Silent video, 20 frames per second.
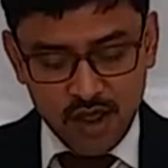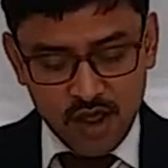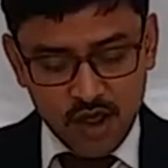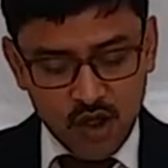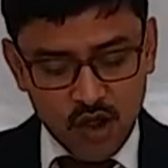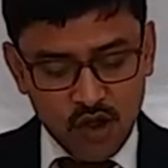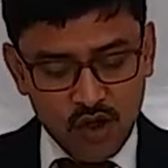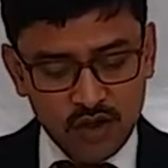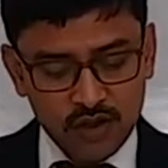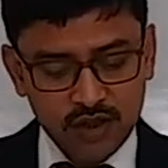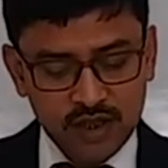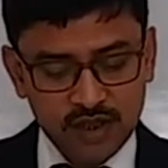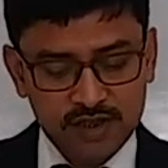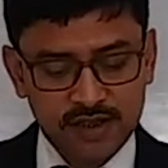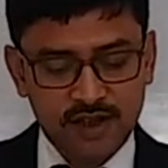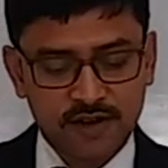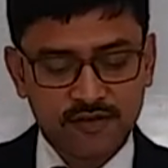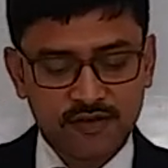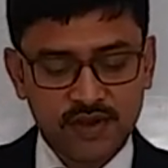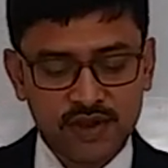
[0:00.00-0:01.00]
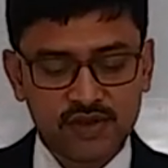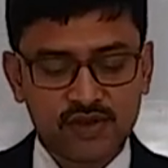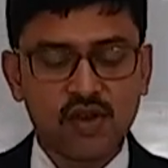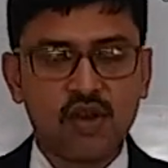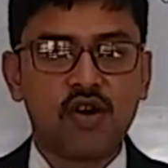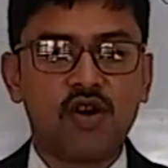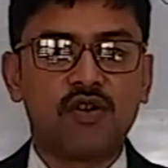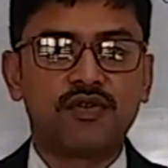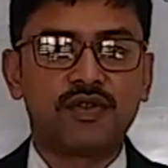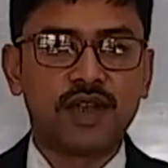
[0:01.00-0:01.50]
on the surface
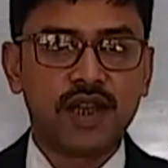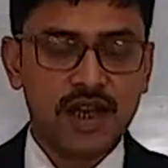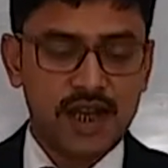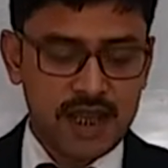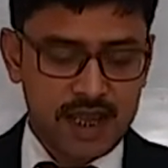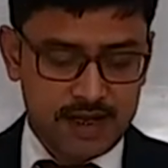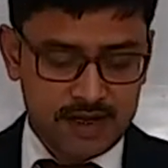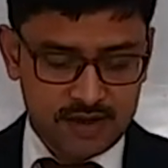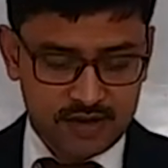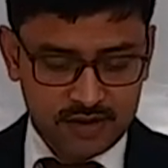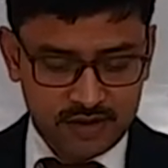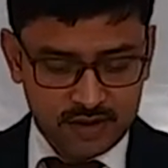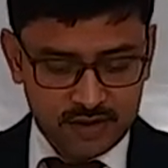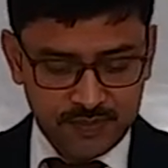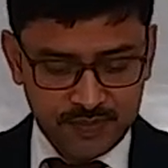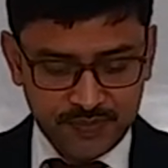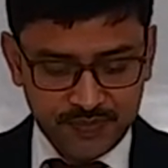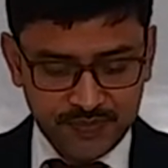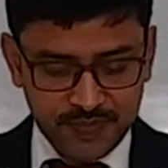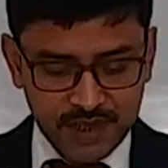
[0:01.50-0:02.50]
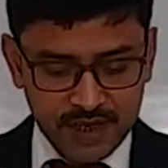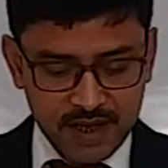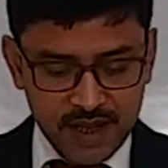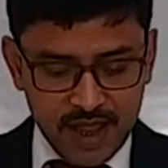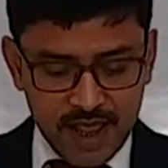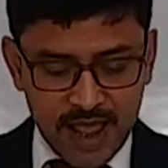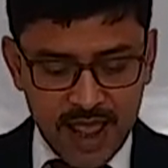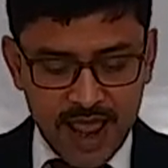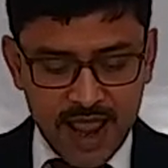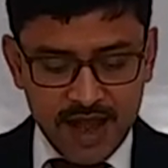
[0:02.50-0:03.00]
of the lakes.
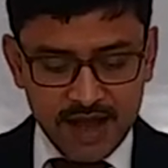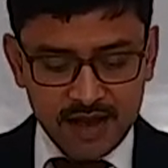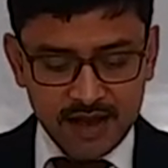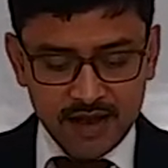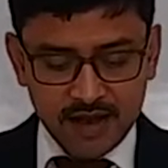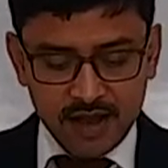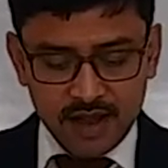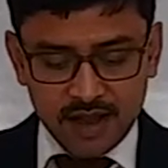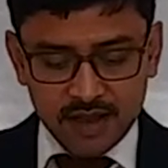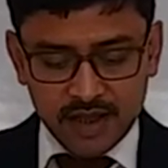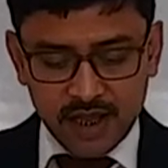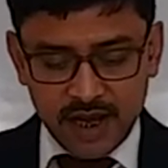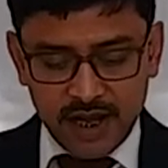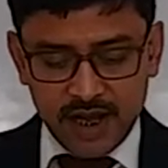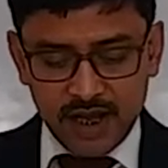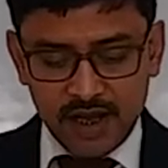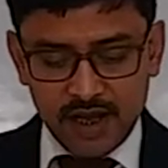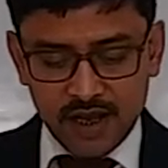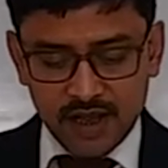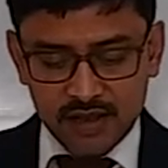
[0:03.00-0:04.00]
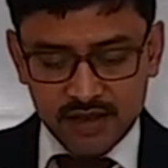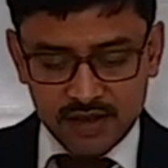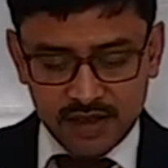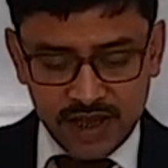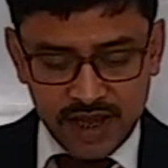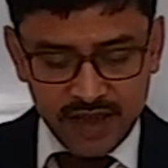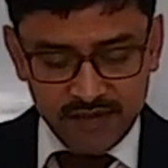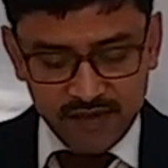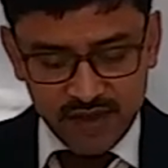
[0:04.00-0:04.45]
And the Indians gave